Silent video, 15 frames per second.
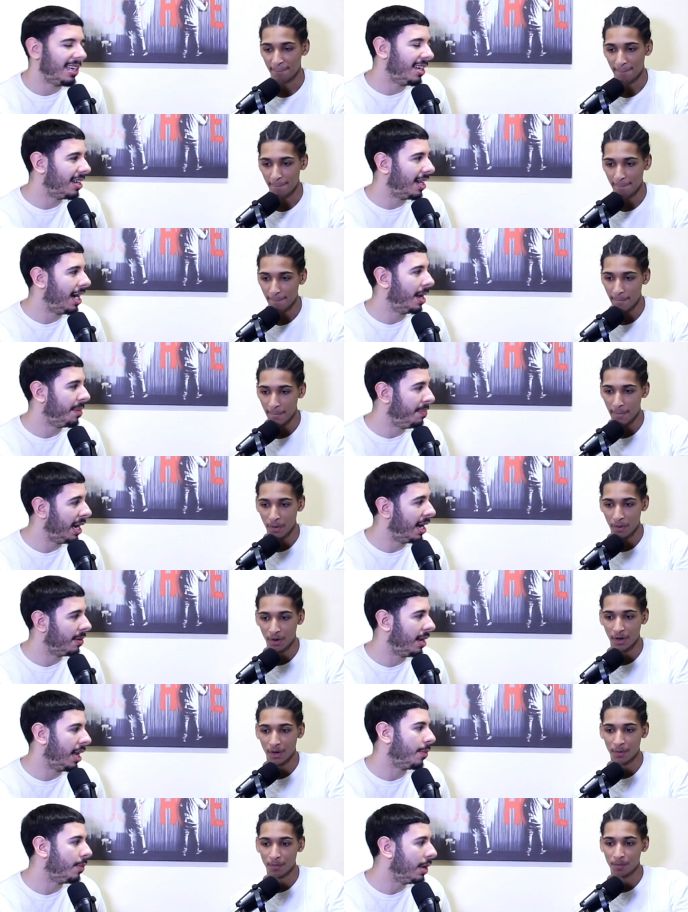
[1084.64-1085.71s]
Speaker 1: ah, I
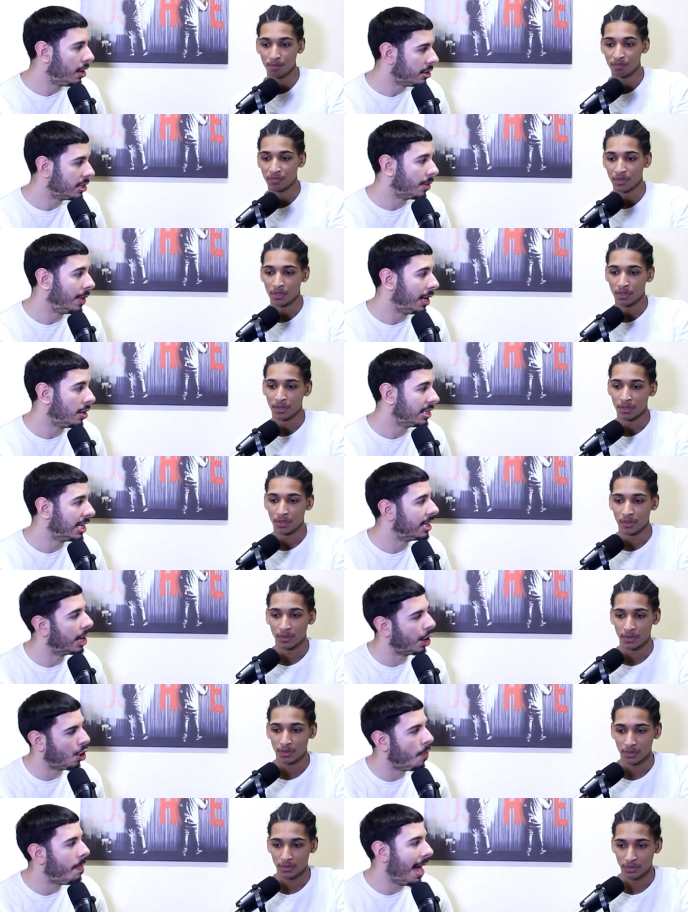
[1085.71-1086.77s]
bet. Okay. Like we lost, we lost,
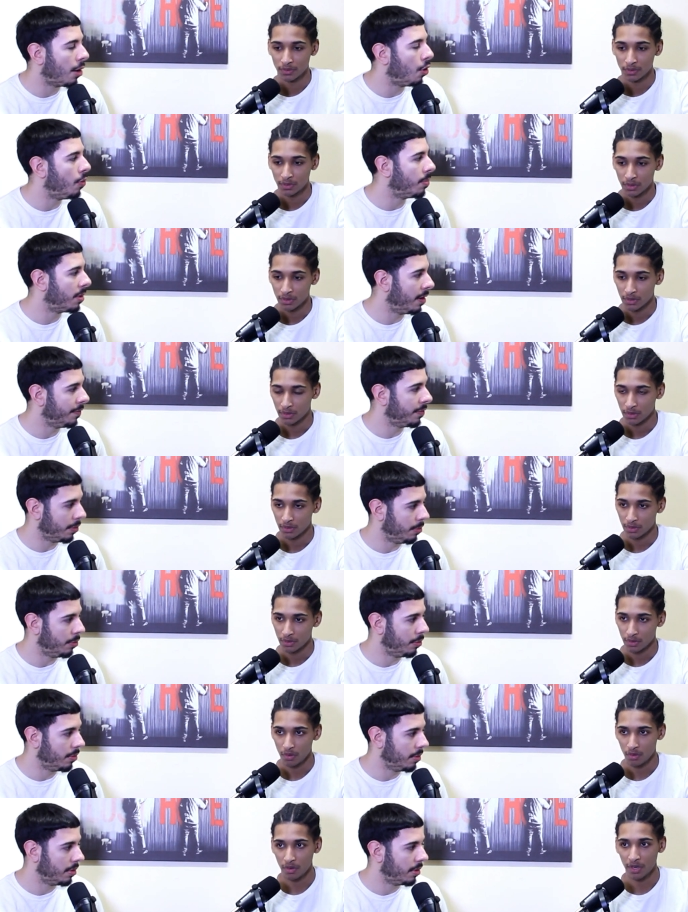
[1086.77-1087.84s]
and then go back home
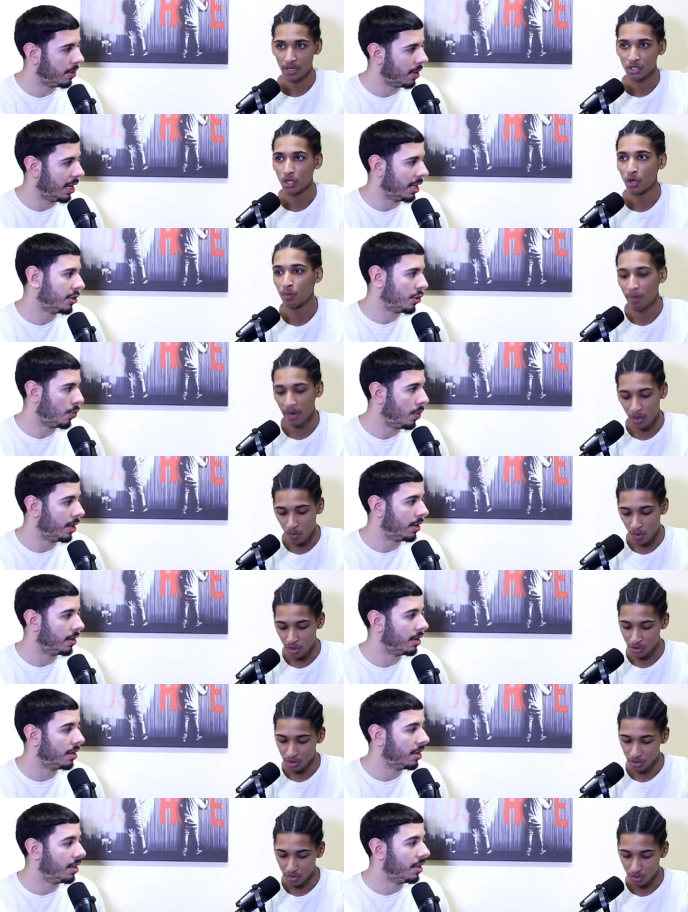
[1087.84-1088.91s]
comfortably. Okay, so my win.
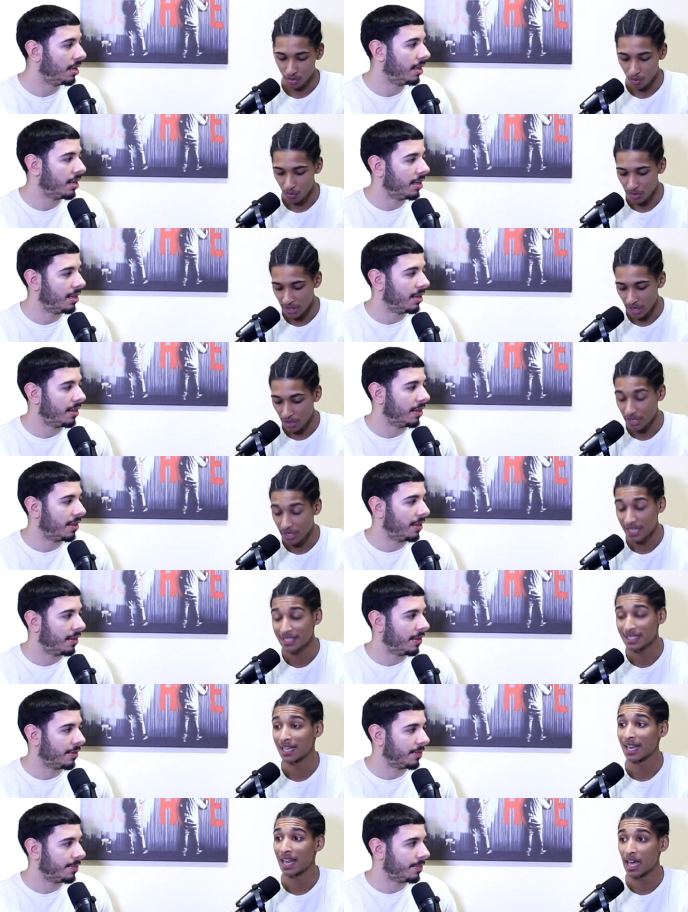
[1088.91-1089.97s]
question
Speaker 2: to you is: How do?
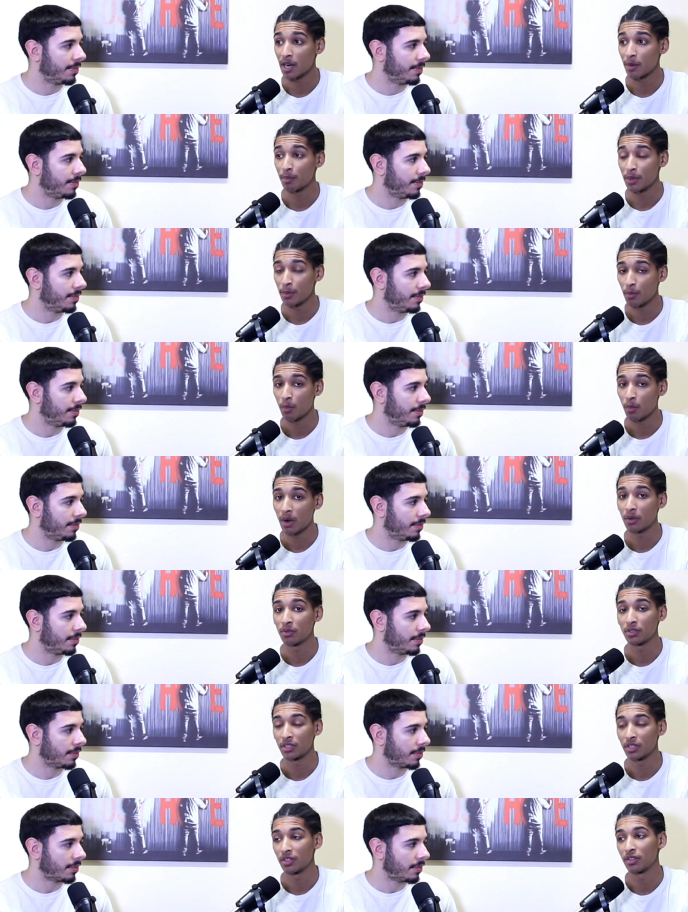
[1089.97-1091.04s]
It's a lot of people
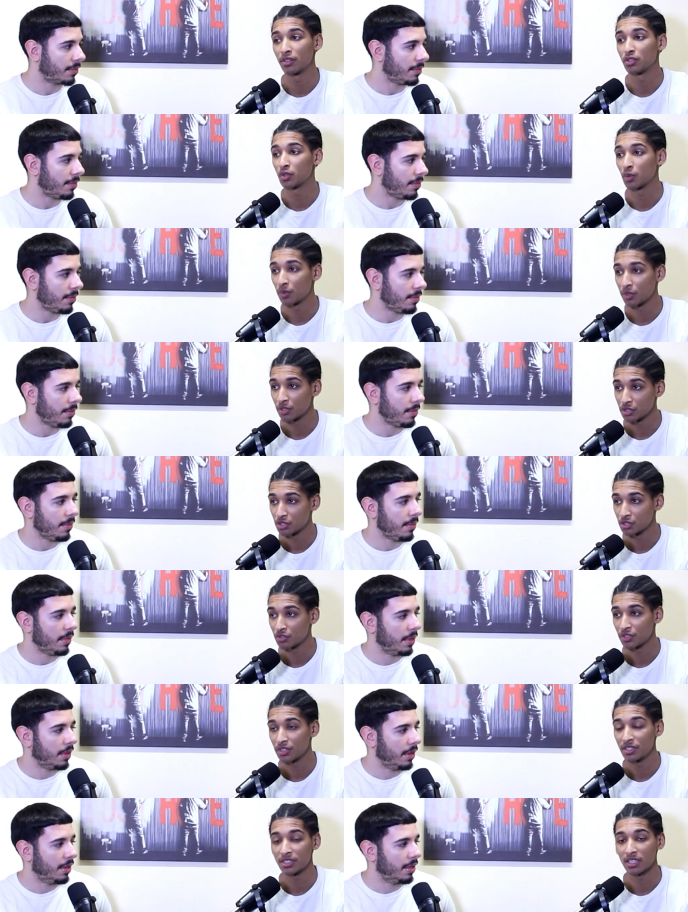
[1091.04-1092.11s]
out there, Twitter
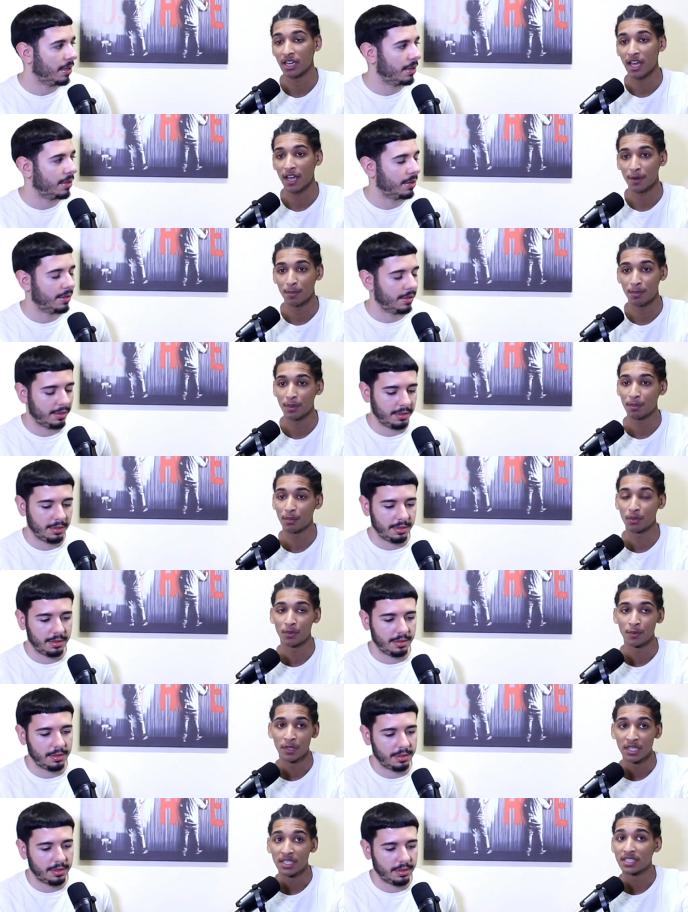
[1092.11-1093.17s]
streets, a lot of
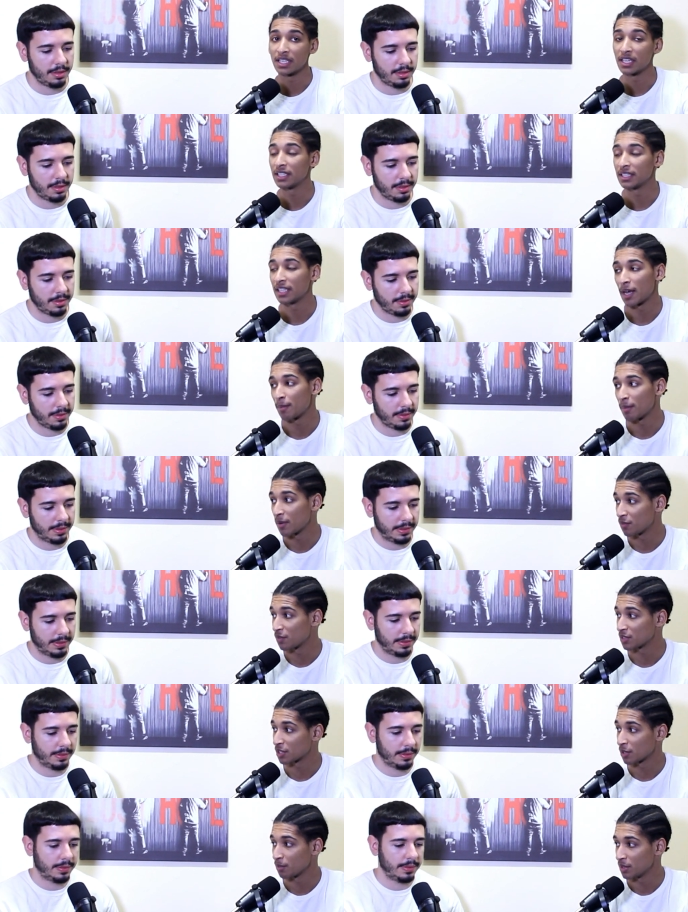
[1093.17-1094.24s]
people saying that
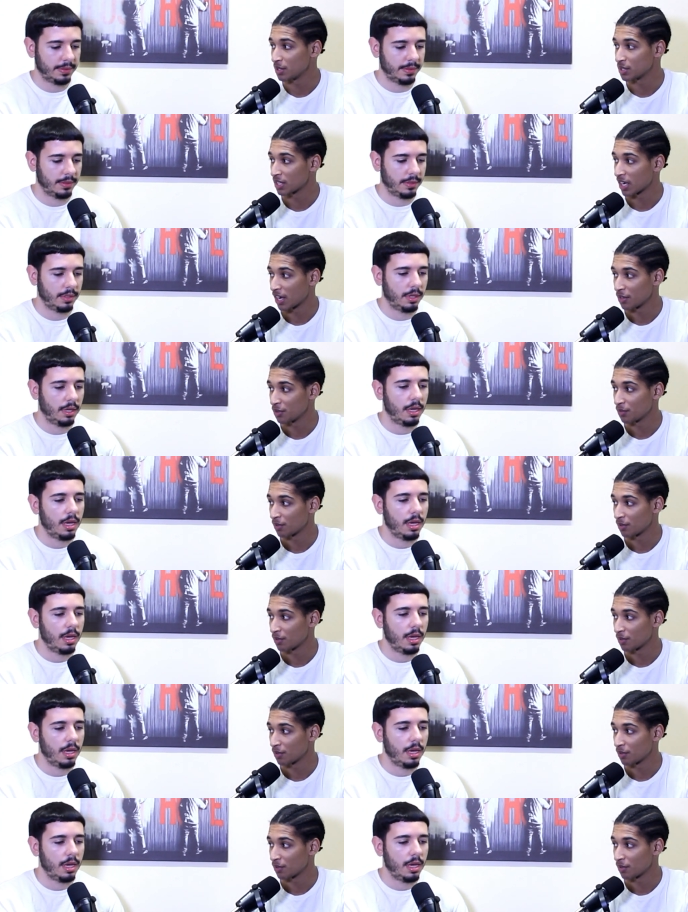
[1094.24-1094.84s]
Memphis could beat you. How you